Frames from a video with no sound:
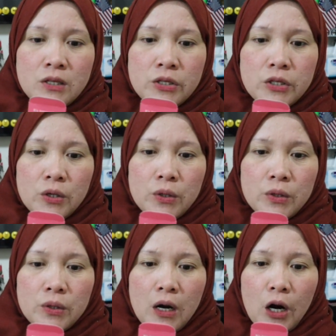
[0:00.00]

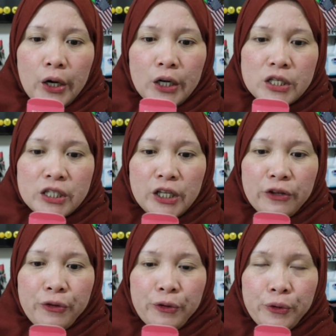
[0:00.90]
So our
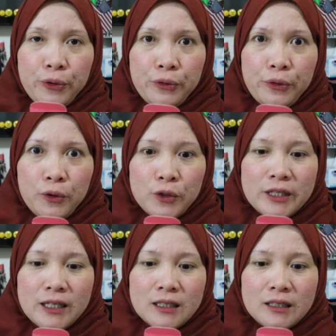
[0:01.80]
see-through
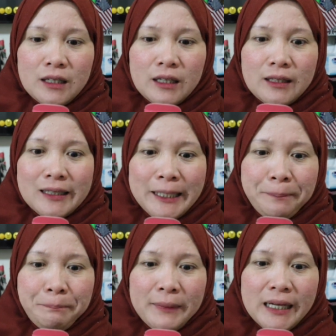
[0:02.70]
rose tinted
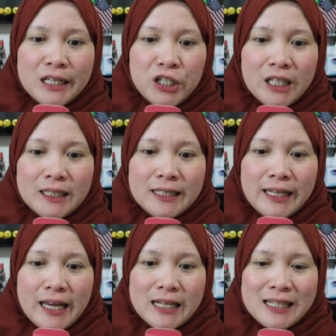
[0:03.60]
lip and cheek
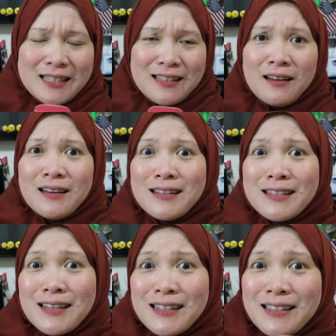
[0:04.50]
stain is the
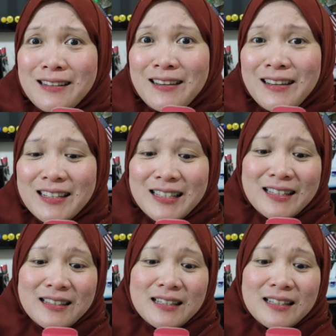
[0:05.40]
sexiest